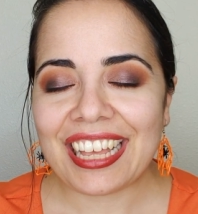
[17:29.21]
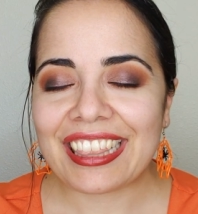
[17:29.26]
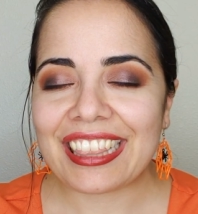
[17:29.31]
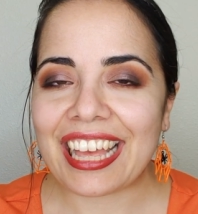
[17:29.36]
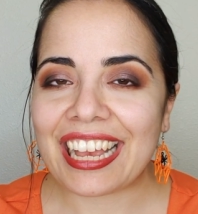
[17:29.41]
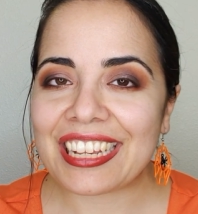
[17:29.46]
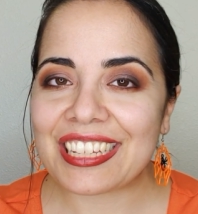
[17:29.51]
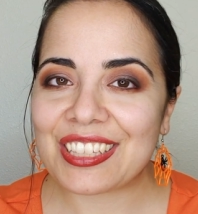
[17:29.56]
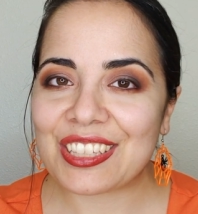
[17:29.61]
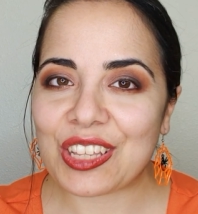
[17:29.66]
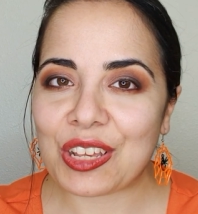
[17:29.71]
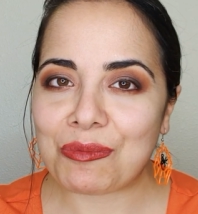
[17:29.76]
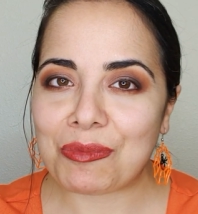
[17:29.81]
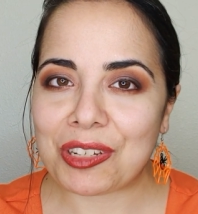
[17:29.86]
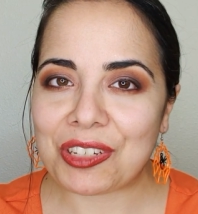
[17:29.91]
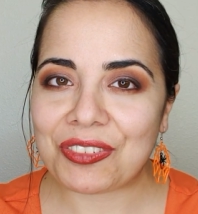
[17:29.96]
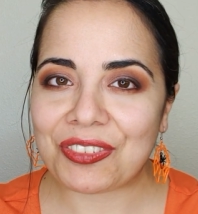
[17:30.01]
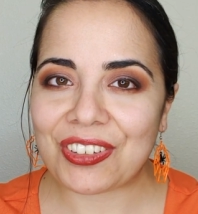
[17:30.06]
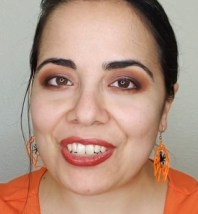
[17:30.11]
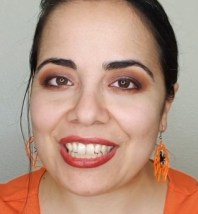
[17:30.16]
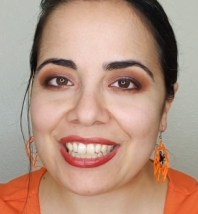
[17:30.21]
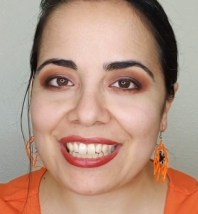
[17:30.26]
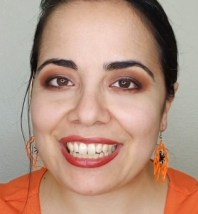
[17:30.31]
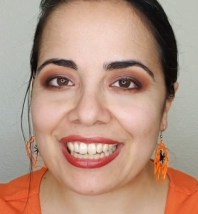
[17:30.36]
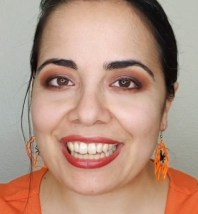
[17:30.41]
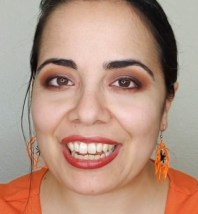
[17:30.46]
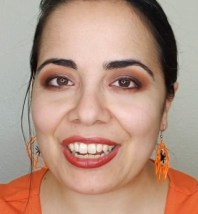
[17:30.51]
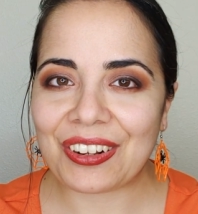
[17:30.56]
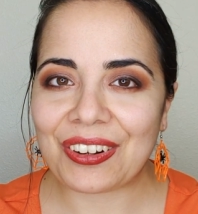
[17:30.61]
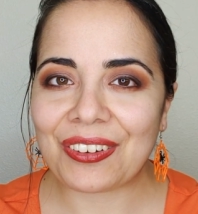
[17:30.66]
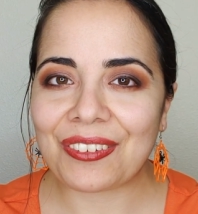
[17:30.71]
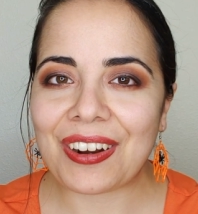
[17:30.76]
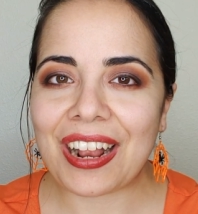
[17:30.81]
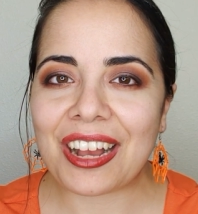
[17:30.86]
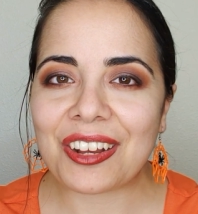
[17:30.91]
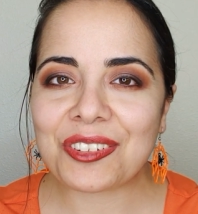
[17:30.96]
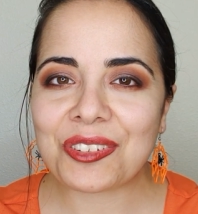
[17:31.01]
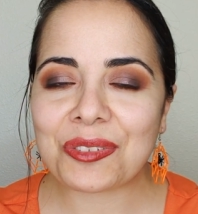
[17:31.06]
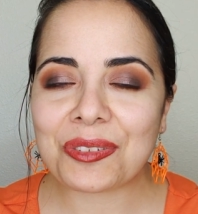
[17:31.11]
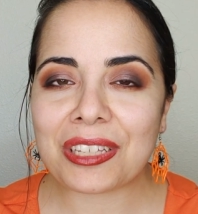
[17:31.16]
Thanks so much for sticking
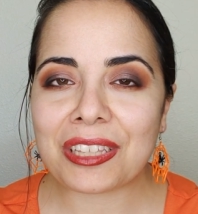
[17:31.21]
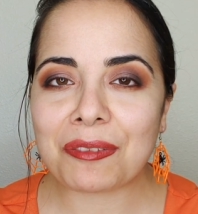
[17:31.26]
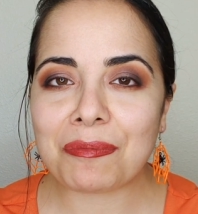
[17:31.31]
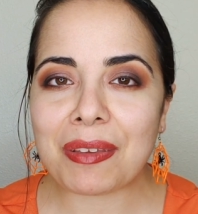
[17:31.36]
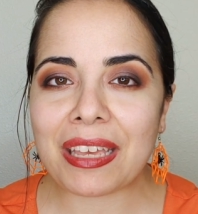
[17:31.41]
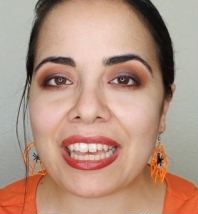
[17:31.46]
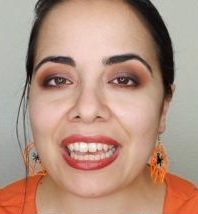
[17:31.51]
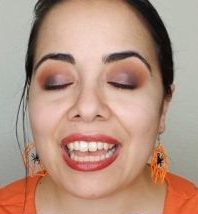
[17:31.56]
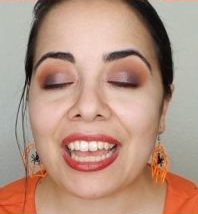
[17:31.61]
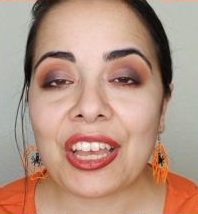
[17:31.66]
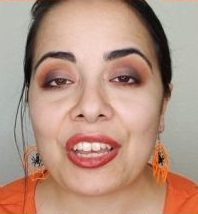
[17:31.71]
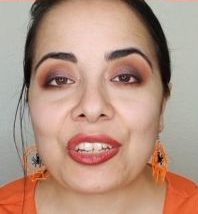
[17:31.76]
around with me.